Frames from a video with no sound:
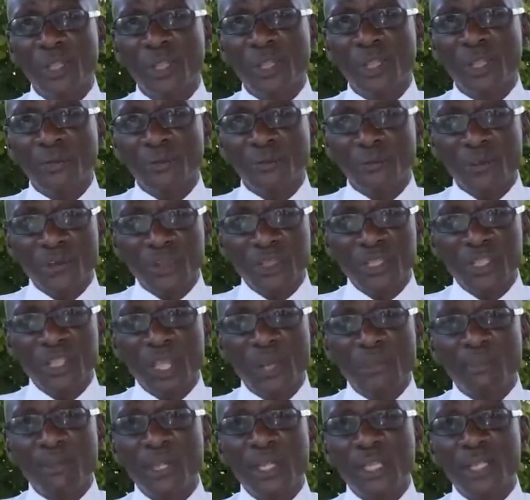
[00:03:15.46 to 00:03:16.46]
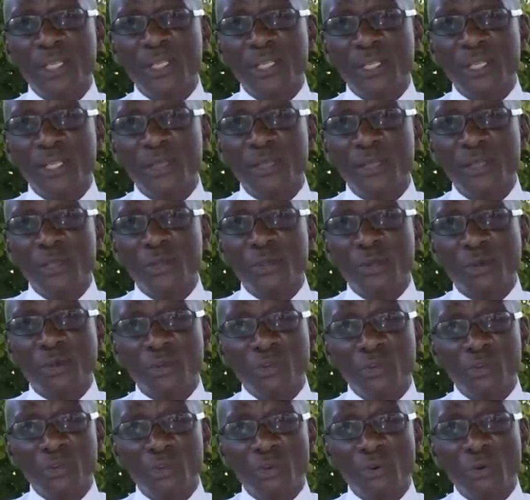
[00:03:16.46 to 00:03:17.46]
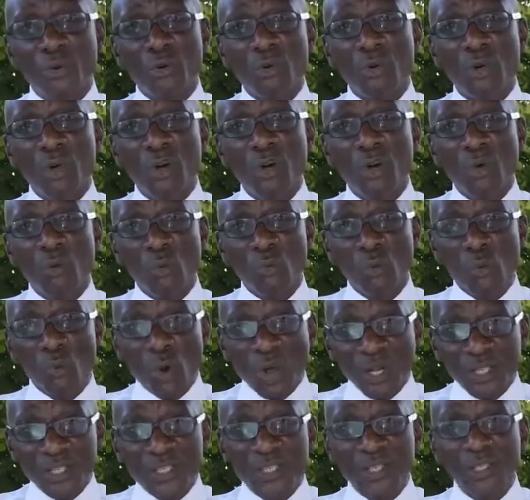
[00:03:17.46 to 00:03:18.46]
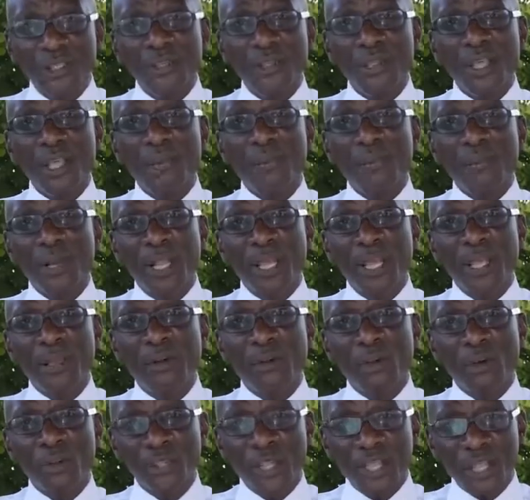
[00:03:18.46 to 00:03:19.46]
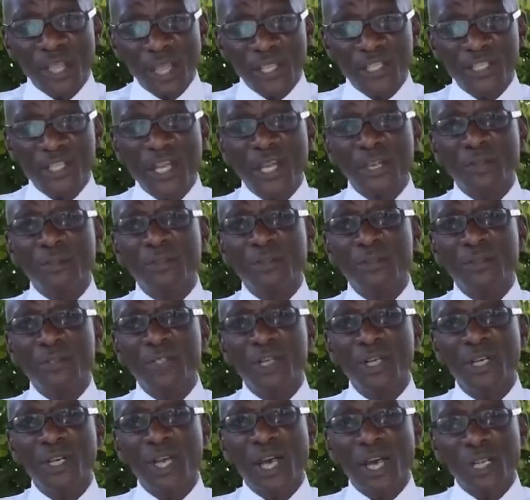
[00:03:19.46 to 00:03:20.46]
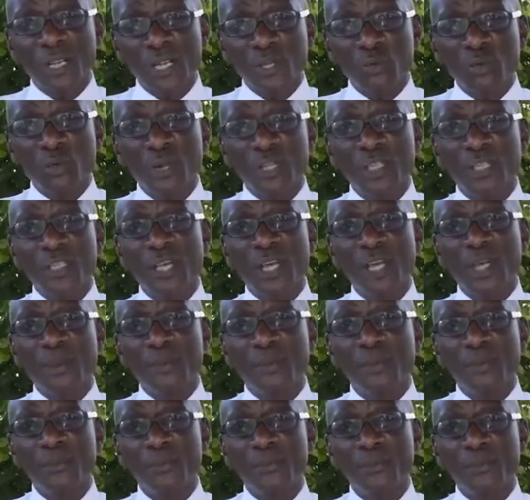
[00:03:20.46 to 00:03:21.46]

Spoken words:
They've lost the ability to control what they play on their channels and at what time,